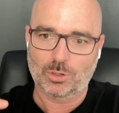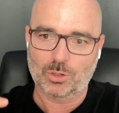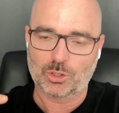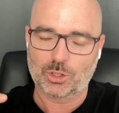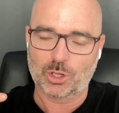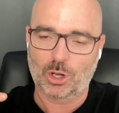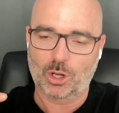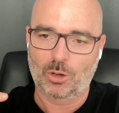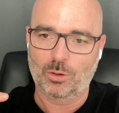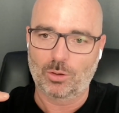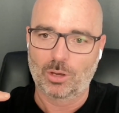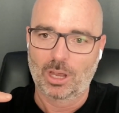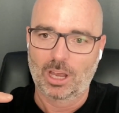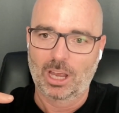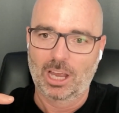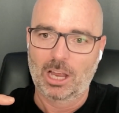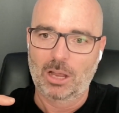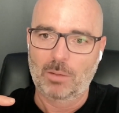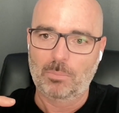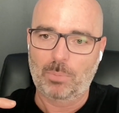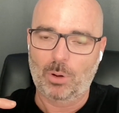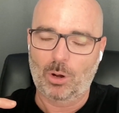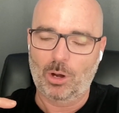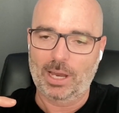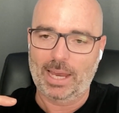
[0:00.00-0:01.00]
So
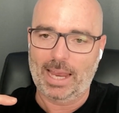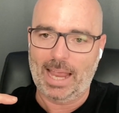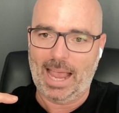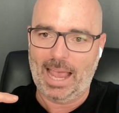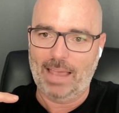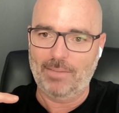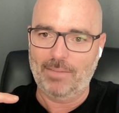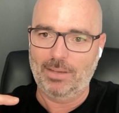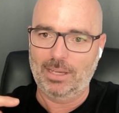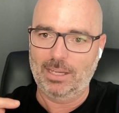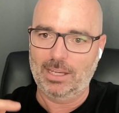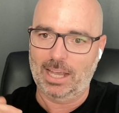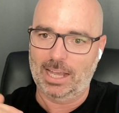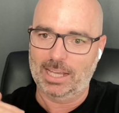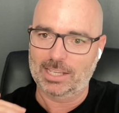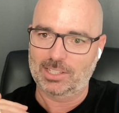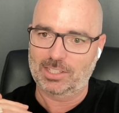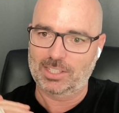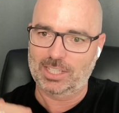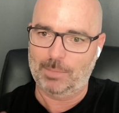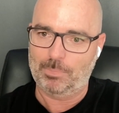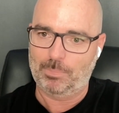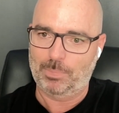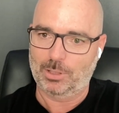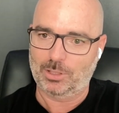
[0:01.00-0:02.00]
by having a
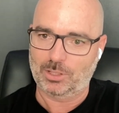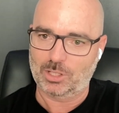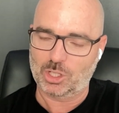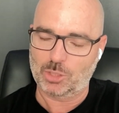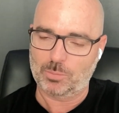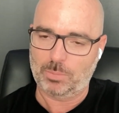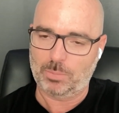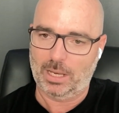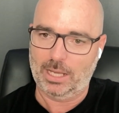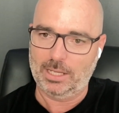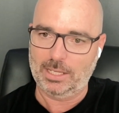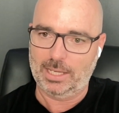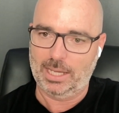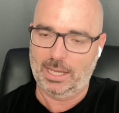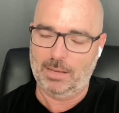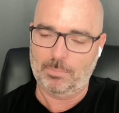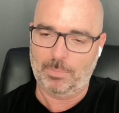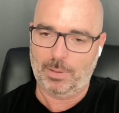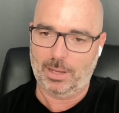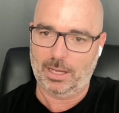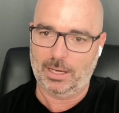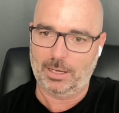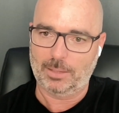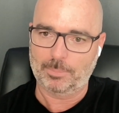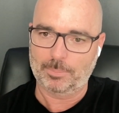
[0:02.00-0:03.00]
separate display
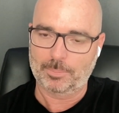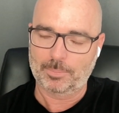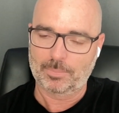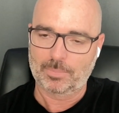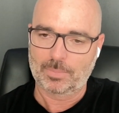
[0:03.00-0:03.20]
campaign